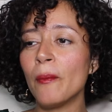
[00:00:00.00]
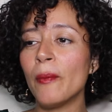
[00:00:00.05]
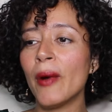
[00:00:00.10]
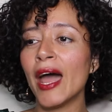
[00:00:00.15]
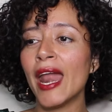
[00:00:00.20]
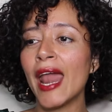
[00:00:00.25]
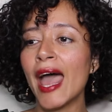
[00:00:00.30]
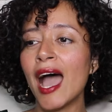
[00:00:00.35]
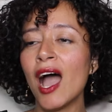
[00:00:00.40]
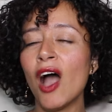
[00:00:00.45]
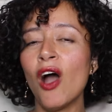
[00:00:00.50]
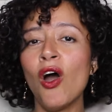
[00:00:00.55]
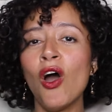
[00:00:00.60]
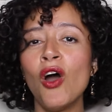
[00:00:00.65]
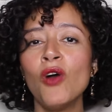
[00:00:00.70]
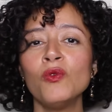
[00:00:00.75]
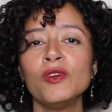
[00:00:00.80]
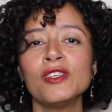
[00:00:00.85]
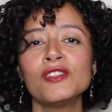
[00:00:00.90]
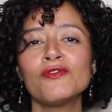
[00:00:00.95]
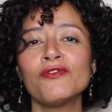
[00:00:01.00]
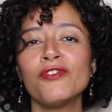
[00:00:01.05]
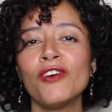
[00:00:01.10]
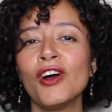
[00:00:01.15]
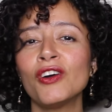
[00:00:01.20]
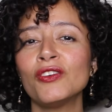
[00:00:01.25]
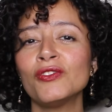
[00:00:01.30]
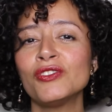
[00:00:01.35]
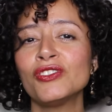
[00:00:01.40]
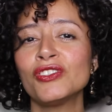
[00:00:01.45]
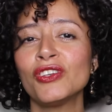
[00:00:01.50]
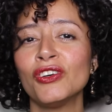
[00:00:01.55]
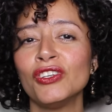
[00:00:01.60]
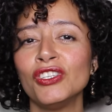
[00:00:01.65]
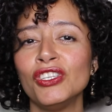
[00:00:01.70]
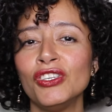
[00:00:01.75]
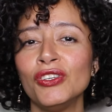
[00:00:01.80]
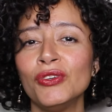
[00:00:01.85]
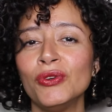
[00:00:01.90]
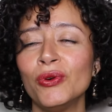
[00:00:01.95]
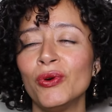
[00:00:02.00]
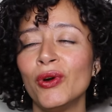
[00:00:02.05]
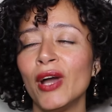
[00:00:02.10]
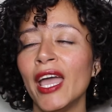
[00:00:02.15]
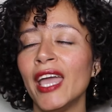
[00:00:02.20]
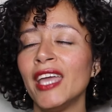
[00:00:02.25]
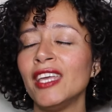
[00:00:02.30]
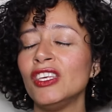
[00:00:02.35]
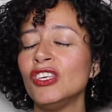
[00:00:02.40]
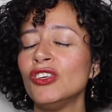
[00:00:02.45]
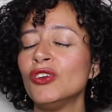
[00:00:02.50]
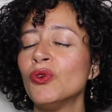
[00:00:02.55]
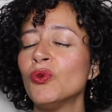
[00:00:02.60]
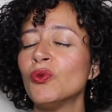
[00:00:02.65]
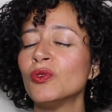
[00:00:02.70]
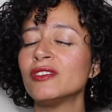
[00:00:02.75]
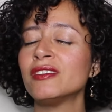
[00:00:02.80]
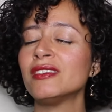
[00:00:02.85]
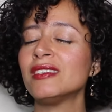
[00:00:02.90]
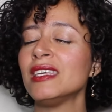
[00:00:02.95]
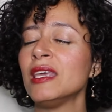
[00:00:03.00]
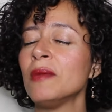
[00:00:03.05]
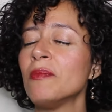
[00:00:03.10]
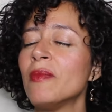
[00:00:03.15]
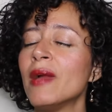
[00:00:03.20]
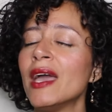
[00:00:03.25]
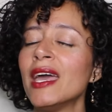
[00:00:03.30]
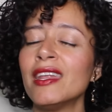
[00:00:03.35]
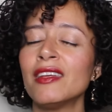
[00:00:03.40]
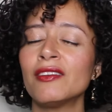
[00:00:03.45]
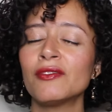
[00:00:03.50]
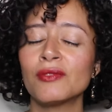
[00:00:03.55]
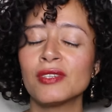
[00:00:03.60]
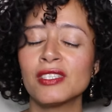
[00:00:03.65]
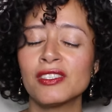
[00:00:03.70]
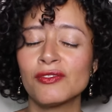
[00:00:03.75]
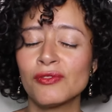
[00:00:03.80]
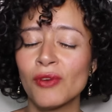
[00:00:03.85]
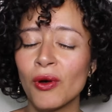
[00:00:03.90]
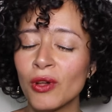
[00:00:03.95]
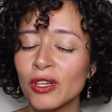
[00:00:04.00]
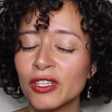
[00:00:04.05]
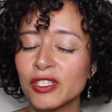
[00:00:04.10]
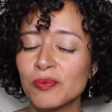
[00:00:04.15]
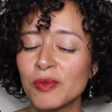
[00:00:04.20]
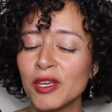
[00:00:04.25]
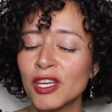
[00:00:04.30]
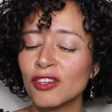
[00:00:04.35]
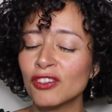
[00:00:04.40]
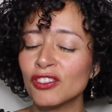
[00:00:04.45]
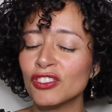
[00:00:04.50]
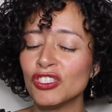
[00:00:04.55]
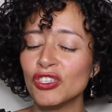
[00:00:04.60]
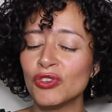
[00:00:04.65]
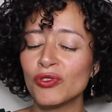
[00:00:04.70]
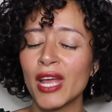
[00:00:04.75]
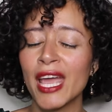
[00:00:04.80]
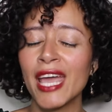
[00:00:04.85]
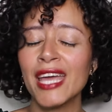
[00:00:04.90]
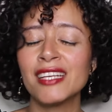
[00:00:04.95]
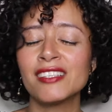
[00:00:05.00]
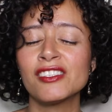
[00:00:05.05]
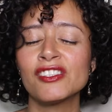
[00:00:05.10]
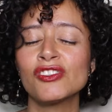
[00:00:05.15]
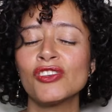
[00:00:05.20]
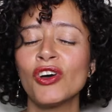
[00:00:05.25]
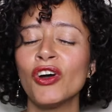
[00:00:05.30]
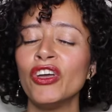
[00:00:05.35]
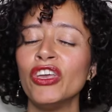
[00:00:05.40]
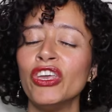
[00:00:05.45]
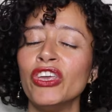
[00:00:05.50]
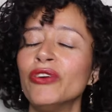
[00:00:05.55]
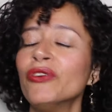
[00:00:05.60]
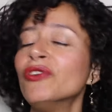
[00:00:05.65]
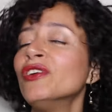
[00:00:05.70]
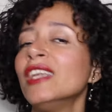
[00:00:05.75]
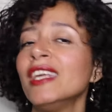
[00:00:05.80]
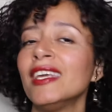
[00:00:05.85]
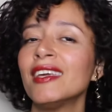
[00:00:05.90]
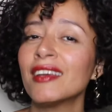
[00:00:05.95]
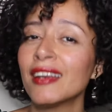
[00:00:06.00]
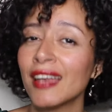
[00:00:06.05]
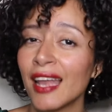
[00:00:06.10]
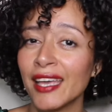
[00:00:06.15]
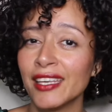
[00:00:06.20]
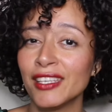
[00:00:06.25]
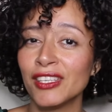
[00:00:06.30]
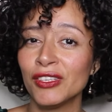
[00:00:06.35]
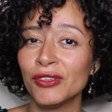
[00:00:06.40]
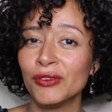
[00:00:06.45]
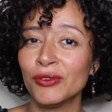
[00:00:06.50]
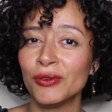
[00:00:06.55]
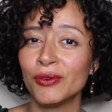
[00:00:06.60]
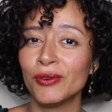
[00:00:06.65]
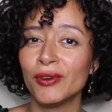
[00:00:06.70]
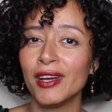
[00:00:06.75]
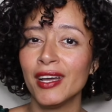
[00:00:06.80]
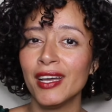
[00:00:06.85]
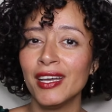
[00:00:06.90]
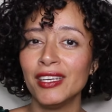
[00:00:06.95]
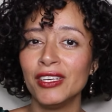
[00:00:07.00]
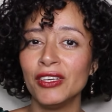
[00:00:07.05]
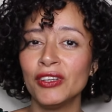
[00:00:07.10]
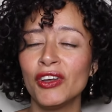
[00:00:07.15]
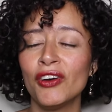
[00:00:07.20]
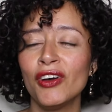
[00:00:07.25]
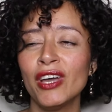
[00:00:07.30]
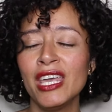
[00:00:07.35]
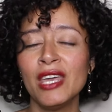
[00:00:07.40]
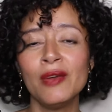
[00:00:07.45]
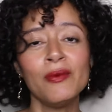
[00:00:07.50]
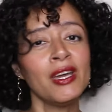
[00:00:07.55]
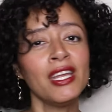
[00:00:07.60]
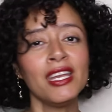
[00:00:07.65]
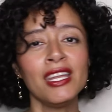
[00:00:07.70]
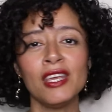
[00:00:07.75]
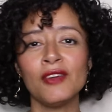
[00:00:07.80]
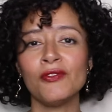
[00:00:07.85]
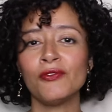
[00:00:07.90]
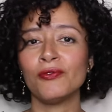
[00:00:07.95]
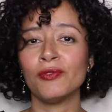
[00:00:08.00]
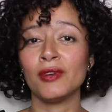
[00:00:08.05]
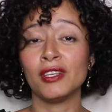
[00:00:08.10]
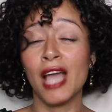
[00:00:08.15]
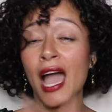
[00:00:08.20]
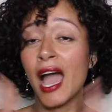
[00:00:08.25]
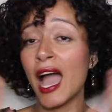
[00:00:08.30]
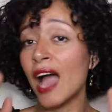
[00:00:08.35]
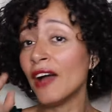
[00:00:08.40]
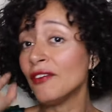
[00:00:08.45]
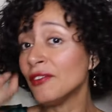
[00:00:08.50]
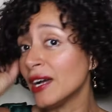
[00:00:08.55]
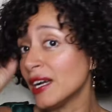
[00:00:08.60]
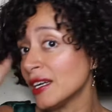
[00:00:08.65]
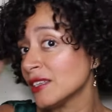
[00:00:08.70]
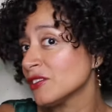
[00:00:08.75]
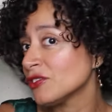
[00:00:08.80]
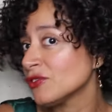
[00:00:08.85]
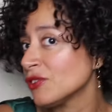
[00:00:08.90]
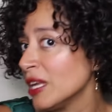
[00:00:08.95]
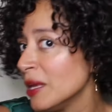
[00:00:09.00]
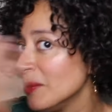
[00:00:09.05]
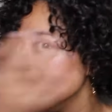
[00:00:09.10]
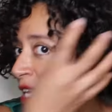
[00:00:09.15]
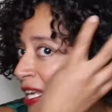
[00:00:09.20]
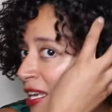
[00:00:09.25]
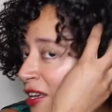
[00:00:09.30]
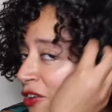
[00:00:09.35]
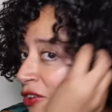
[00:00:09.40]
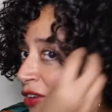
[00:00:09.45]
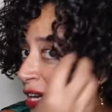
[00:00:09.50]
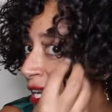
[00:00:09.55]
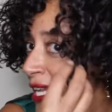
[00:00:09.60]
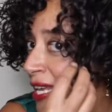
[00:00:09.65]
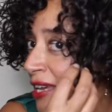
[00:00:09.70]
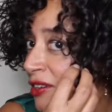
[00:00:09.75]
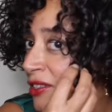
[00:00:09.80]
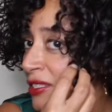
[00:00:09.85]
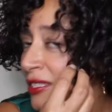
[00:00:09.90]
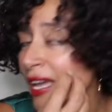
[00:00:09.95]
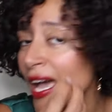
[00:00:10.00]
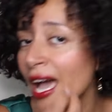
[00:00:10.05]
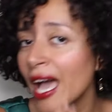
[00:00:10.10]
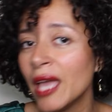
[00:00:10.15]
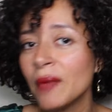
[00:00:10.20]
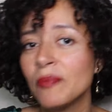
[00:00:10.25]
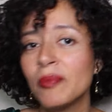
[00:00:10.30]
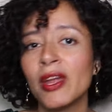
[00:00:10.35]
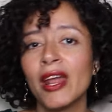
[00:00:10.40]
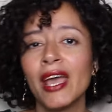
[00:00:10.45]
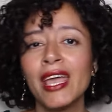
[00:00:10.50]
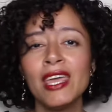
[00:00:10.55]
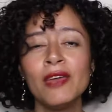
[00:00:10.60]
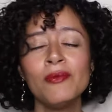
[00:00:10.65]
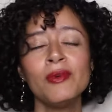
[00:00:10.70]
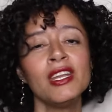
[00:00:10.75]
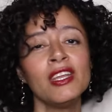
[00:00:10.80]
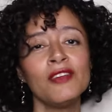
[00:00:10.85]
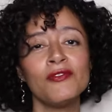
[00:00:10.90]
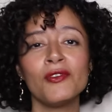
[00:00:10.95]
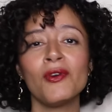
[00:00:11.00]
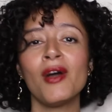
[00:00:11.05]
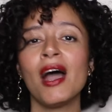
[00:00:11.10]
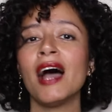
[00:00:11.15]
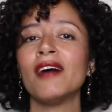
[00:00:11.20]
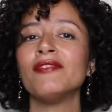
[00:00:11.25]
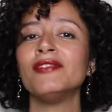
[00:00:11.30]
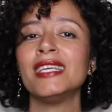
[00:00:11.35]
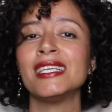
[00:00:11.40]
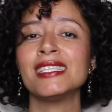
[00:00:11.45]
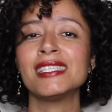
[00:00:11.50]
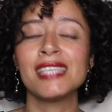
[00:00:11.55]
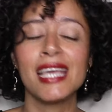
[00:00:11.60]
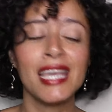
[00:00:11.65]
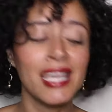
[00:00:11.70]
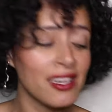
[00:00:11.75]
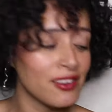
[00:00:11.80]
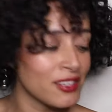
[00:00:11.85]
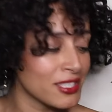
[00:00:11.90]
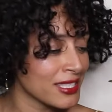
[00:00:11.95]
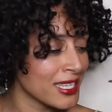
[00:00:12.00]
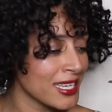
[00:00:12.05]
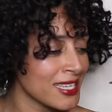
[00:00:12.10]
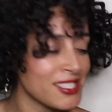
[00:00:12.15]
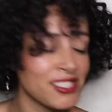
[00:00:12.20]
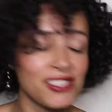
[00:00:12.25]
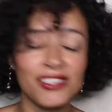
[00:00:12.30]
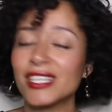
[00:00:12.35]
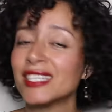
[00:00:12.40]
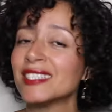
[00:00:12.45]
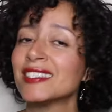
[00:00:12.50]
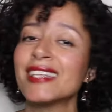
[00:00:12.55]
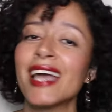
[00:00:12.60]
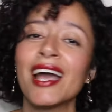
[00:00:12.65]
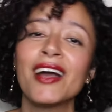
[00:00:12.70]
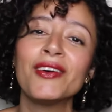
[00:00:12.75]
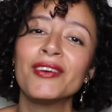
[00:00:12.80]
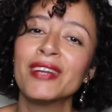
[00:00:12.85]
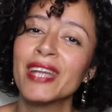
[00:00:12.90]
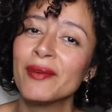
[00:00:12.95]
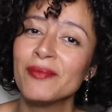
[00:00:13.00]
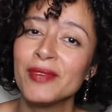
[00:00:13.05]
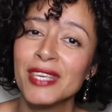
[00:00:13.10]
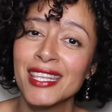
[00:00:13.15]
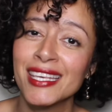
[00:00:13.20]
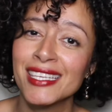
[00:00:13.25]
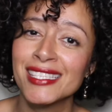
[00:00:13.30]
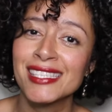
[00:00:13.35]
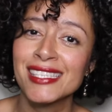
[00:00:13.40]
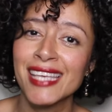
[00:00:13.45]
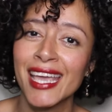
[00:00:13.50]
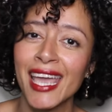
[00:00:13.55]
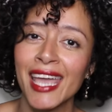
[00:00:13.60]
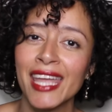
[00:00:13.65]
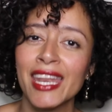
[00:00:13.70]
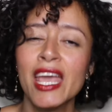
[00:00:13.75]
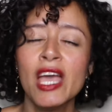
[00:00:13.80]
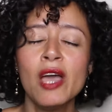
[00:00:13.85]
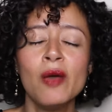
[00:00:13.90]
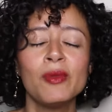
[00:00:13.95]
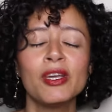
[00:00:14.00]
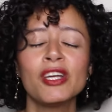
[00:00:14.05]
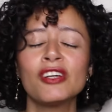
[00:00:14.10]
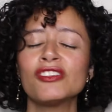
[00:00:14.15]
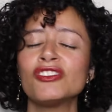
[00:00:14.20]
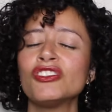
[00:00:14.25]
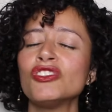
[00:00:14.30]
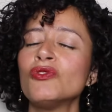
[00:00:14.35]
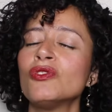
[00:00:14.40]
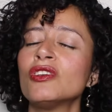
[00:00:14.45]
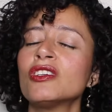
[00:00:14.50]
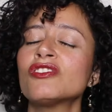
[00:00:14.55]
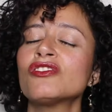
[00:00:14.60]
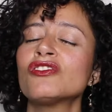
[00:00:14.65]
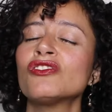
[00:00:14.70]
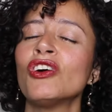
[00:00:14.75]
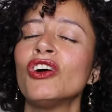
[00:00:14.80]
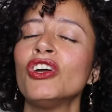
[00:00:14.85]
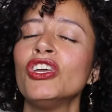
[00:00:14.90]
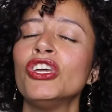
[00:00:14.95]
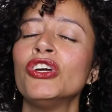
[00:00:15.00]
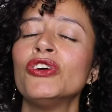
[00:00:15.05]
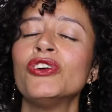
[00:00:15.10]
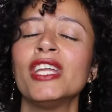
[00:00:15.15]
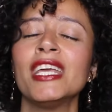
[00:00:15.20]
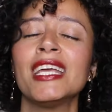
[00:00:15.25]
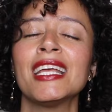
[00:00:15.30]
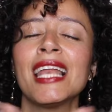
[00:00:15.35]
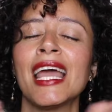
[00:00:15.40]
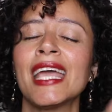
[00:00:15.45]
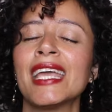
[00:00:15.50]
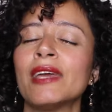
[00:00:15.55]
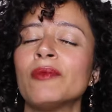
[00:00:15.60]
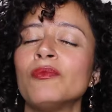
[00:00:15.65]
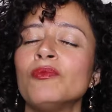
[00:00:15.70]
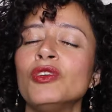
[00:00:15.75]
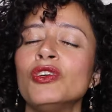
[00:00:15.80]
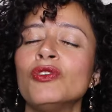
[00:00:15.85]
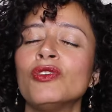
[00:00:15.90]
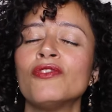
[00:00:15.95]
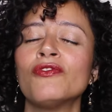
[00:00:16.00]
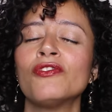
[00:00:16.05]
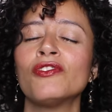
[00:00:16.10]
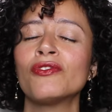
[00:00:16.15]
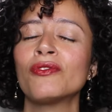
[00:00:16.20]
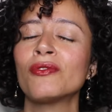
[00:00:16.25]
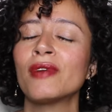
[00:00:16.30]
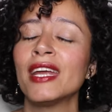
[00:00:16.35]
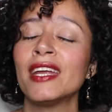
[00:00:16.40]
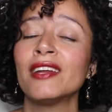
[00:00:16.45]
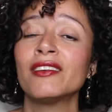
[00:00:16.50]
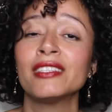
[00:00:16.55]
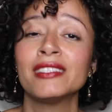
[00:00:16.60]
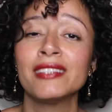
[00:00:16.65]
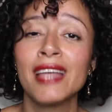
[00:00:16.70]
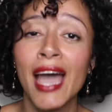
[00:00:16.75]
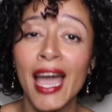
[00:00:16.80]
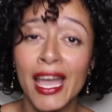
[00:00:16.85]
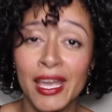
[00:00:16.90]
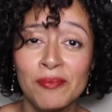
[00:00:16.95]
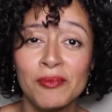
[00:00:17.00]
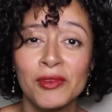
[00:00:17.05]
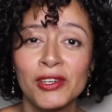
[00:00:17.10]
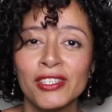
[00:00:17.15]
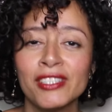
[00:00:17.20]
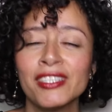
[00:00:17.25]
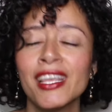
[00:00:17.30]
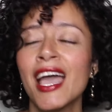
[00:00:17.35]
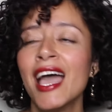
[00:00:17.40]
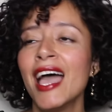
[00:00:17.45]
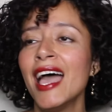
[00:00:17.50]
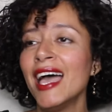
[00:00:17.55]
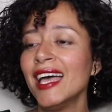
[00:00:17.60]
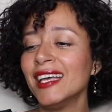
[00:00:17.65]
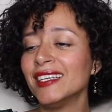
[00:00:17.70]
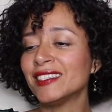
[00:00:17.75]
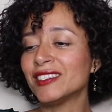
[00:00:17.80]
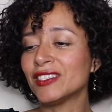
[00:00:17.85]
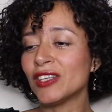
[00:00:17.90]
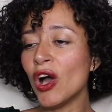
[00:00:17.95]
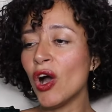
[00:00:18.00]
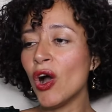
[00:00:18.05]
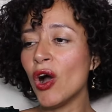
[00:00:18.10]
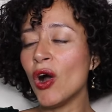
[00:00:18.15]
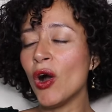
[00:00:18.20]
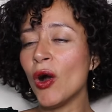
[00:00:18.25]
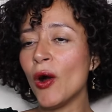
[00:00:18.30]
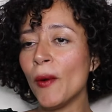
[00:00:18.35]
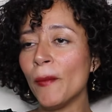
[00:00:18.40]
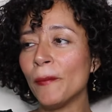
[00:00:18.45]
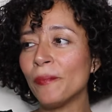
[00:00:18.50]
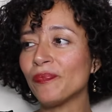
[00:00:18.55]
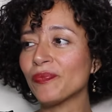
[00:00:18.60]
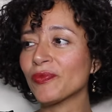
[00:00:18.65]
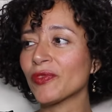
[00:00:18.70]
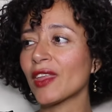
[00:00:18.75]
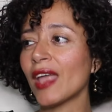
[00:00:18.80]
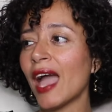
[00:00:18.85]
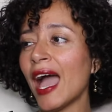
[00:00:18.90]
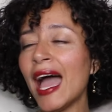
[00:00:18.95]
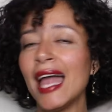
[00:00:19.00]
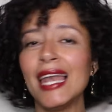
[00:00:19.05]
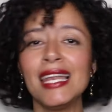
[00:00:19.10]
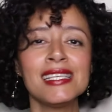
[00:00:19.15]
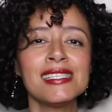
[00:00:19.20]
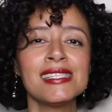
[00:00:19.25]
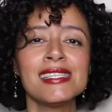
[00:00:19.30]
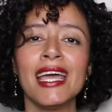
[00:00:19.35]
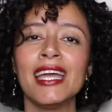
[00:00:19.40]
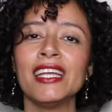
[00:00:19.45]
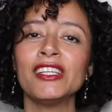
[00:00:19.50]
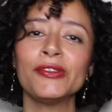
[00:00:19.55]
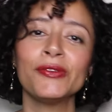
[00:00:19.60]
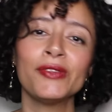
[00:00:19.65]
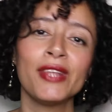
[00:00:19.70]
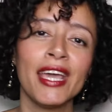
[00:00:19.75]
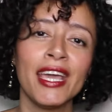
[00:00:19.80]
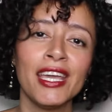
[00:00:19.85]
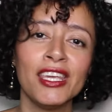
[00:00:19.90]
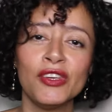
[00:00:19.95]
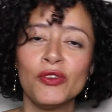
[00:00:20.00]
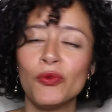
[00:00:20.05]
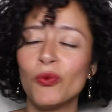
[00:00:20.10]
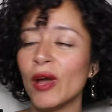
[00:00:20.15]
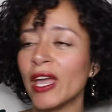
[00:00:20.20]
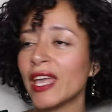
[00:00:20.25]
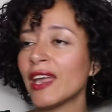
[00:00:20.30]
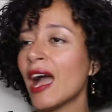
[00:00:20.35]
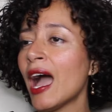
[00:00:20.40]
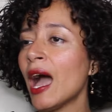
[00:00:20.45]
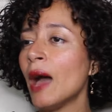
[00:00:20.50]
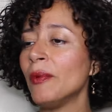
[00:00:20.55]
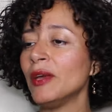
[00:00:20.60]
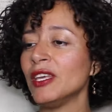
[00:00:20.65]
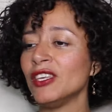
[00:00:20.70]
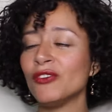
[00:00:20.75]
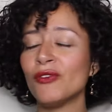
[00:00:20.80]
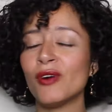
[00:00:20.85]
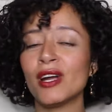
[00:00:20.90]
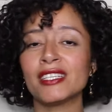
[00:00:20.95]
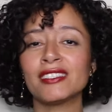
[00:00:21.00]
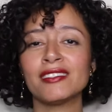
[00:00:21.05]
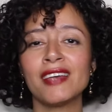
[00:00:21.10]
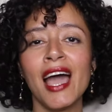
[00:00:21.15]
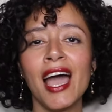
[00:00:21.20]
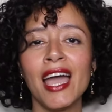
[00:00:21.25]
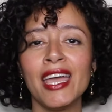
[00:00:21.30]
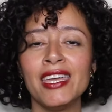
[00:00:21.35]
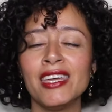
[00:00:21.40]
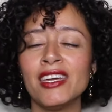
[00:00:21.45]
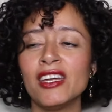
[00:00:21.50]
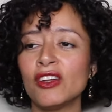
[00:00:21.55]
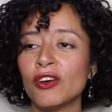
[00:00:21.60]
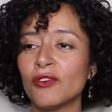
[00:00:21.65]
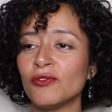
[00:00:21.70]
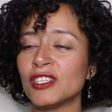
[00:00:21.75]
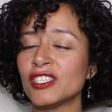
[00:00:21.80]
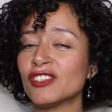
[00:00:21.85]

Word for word: but I always focus on you and you will see better results because your hair is so unique like you you know even if i have 3b curly hair type but even if you have the same hair texture it's not gonna be the same because you are so unique like a beautiful rare diamond so uh, let's say today you wake up and you are tired of